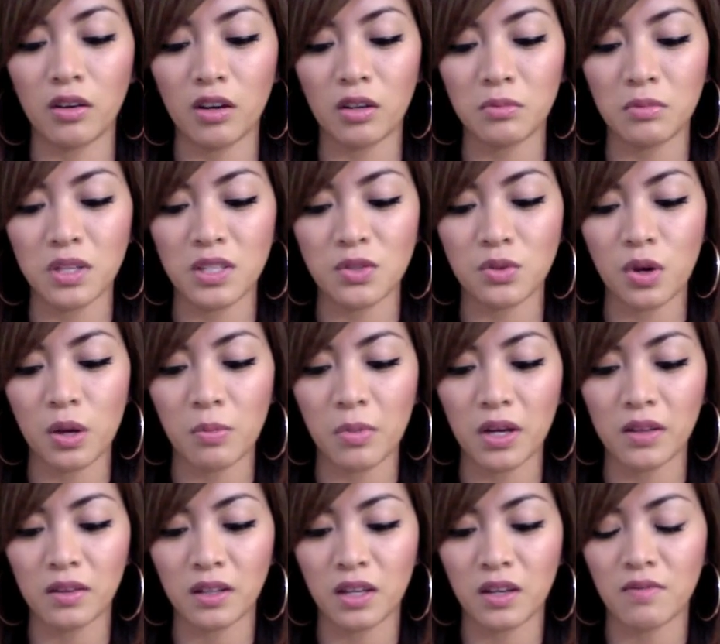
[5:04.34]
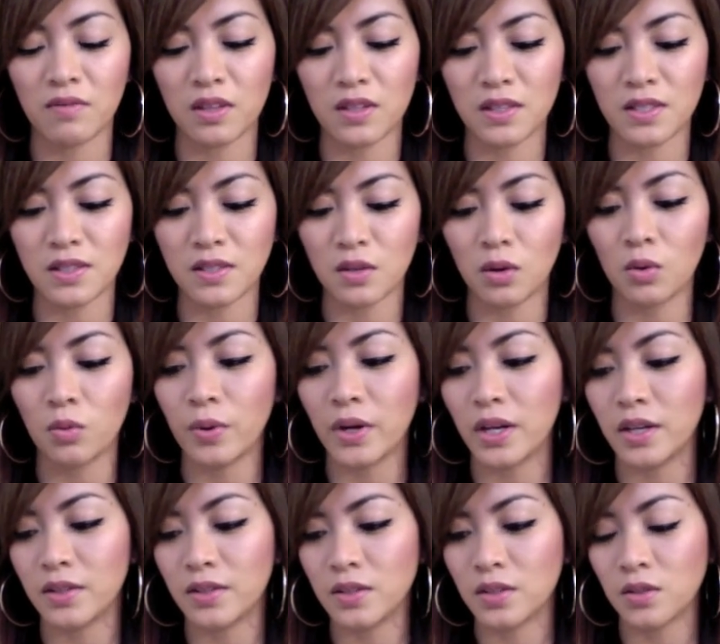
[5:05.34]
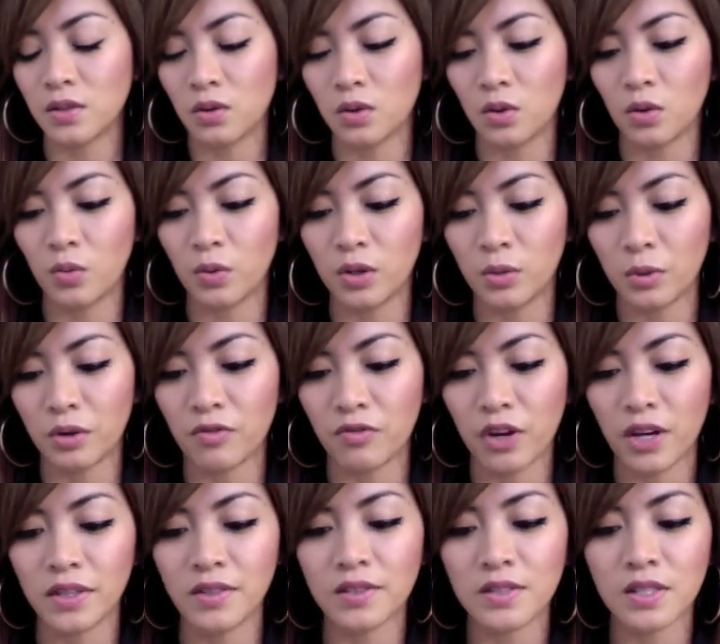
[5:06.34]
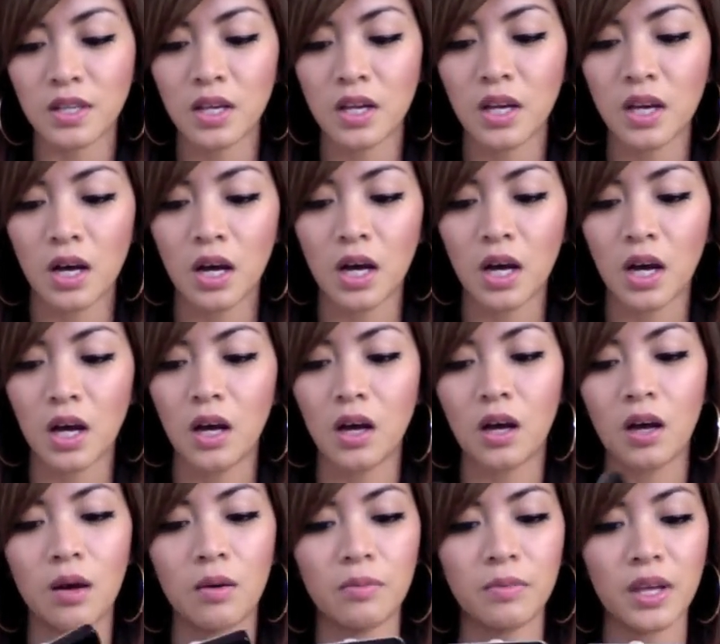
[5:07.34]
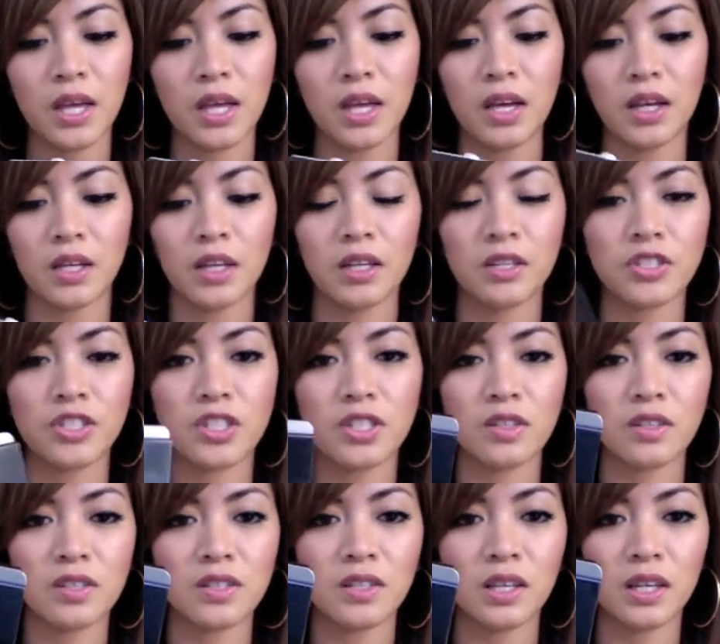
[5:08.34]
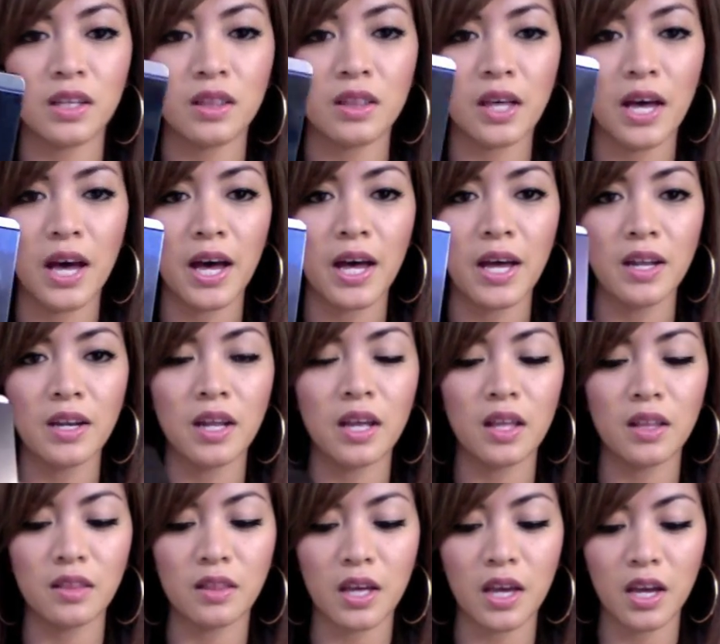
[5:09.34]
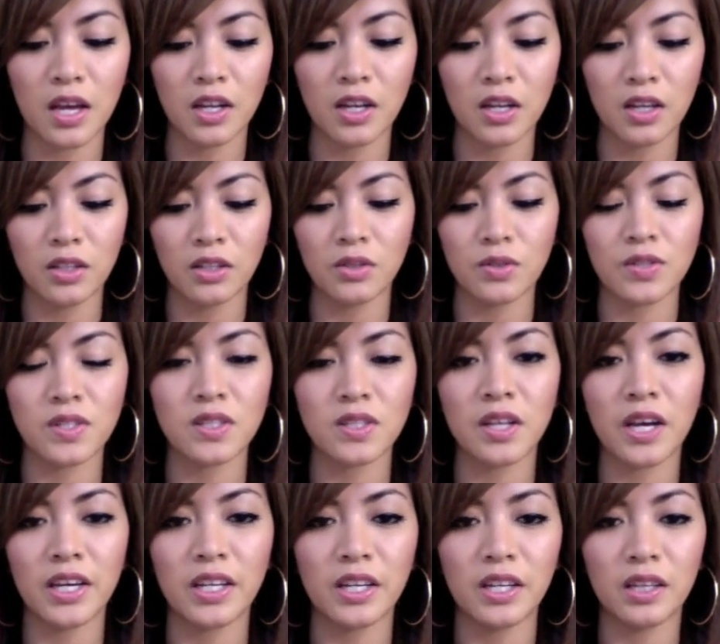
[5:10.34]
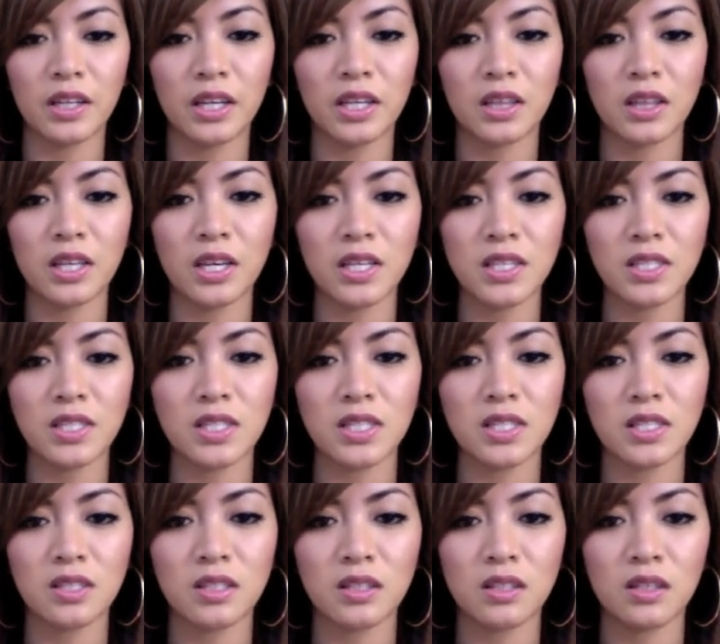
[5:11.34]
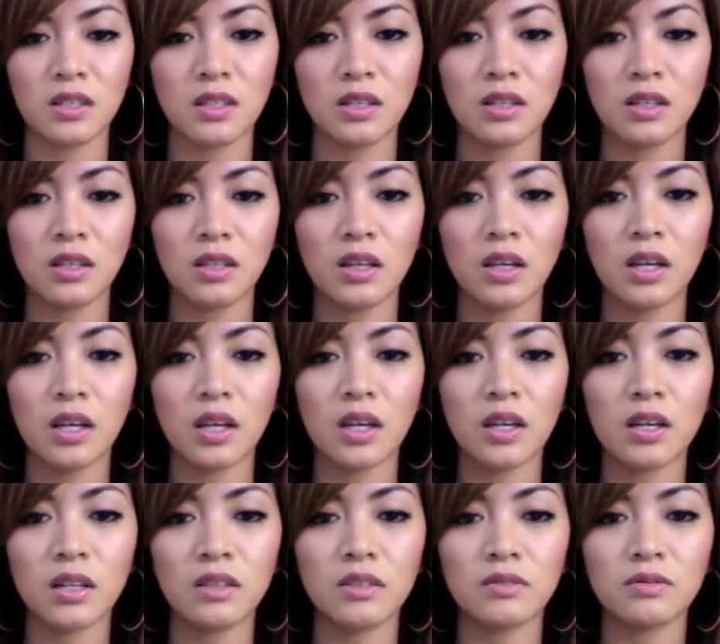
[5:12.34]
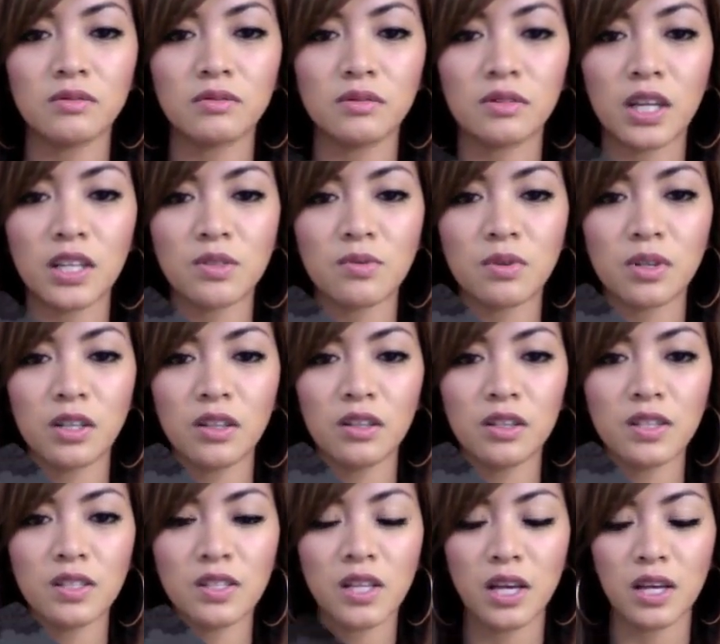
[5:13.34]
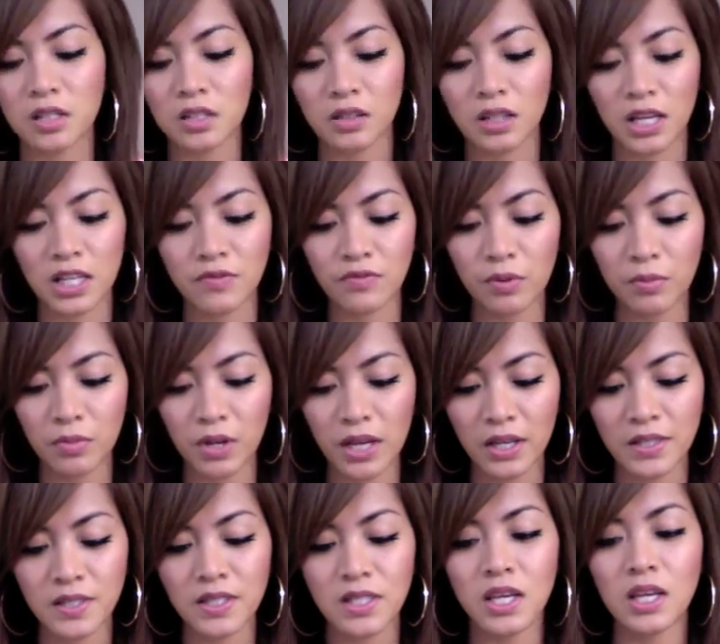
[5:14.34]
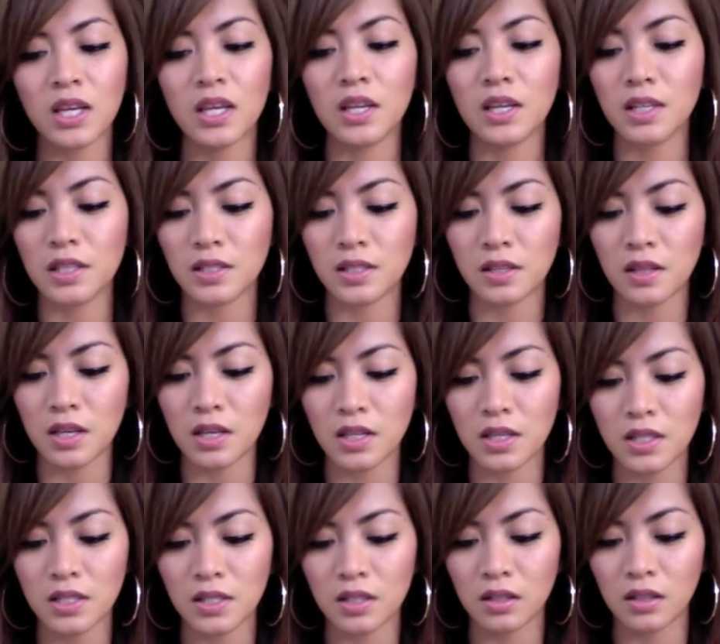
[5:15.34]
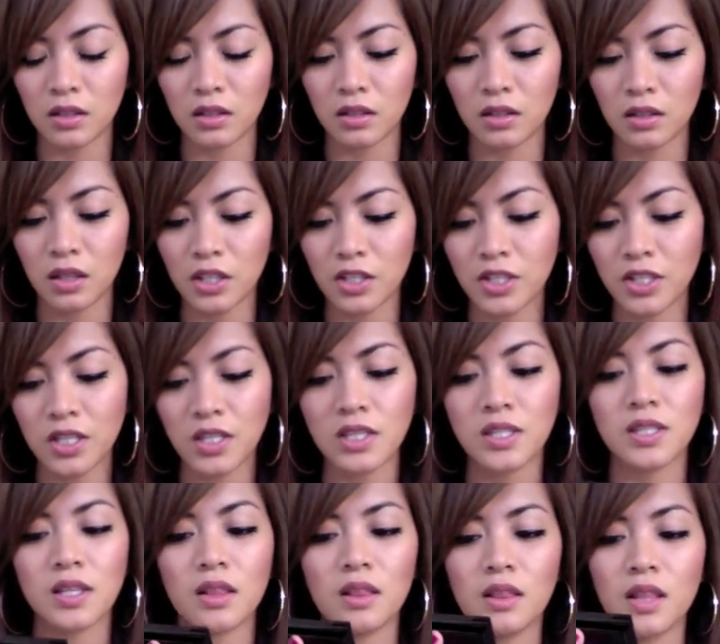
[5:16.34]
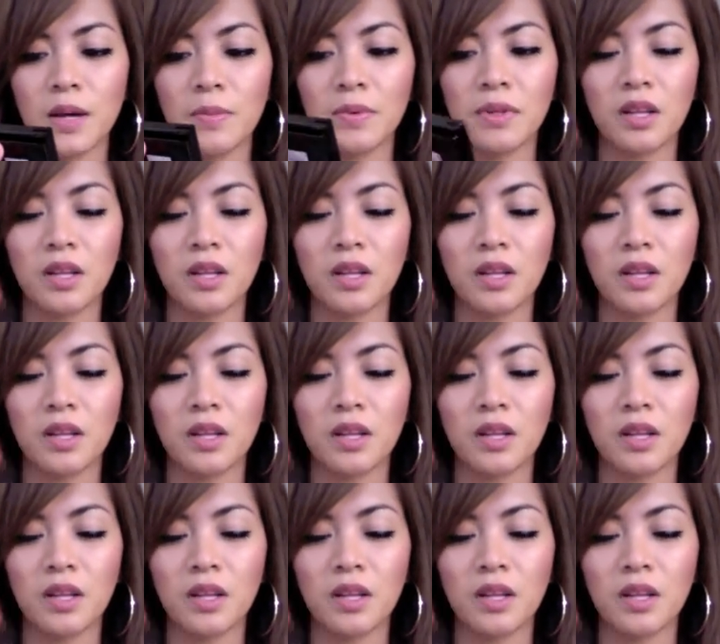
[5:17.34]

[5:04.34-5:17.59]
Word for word: on me, so I might give this away to one of my friends. Um, and it just looks like that, and then you slide it like this and that's what it looks like. Next from NYX is this Luscious Lip